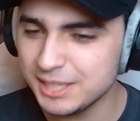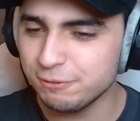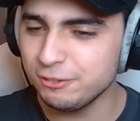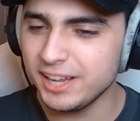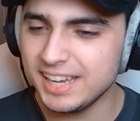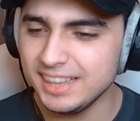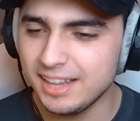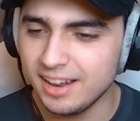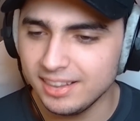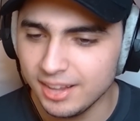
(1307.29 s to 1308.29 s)
just flicking
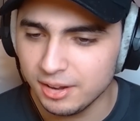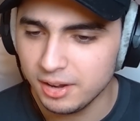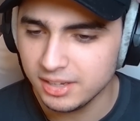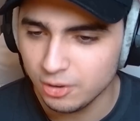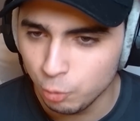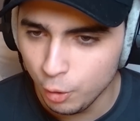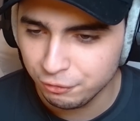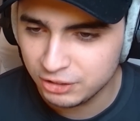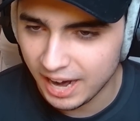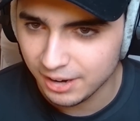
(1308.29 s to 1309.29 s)
the, the
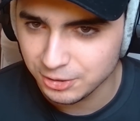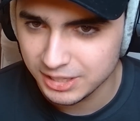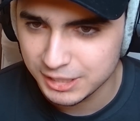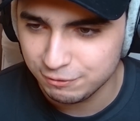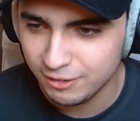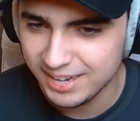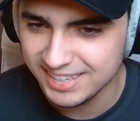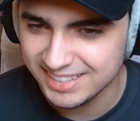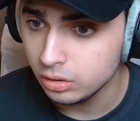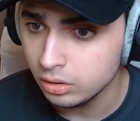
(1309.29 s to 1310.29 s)
roof tiles in his
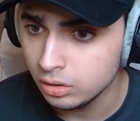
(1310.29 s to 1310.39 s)
face.